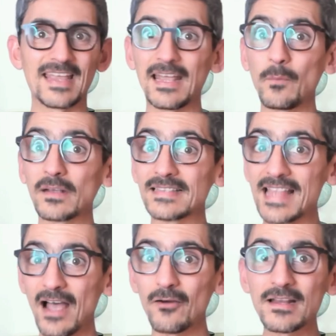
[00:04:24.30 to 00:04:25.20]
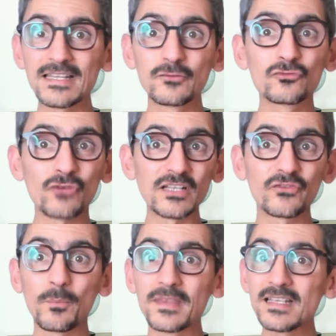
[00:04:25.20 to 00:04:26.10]
And I was now ready to
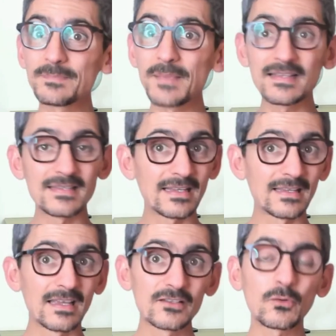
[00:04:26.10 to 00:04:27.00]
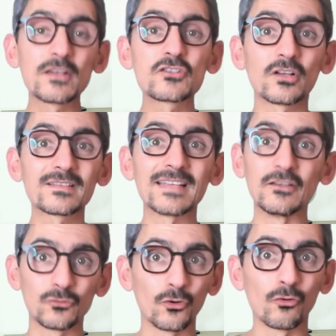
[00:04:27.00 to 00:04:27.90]
transform these basic screenshots
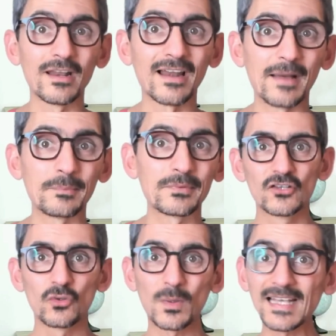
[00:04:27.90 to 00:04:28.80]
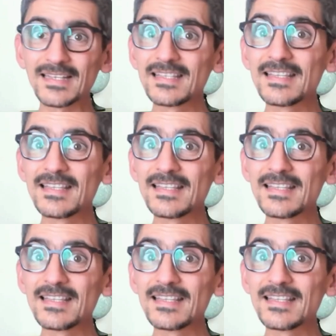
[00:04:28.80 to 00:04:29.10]
into a real app. So what I did